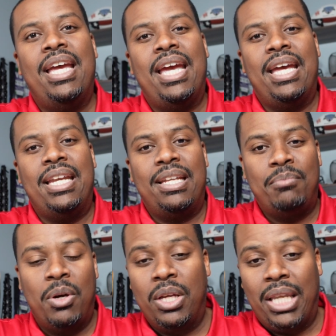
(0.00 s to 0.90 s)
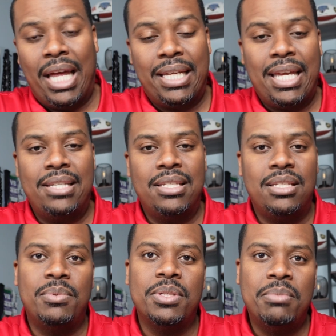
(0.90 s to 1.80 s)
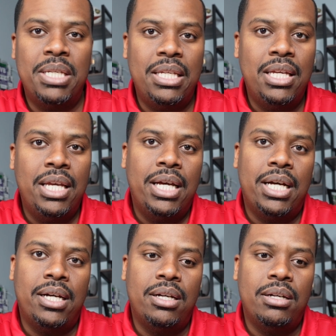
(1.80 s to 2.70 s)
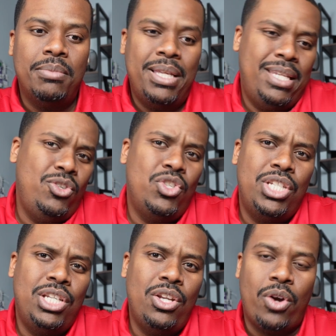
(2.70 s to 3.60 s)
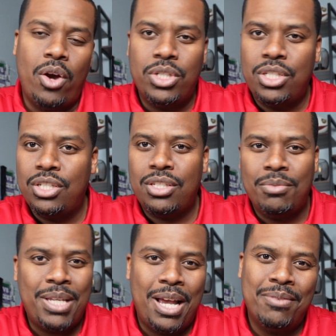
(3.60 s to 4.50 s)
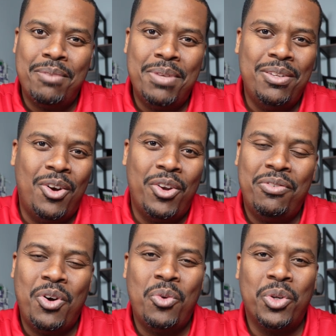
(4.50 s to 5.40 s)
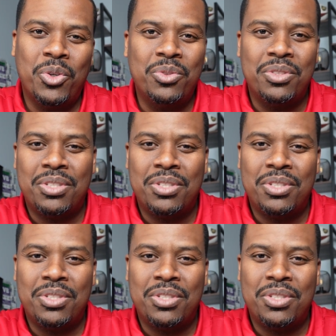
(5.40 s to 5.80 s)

And in a lot of cases, it was me. And then you just need to know, coaches just sometimes they be on their phone recruiting.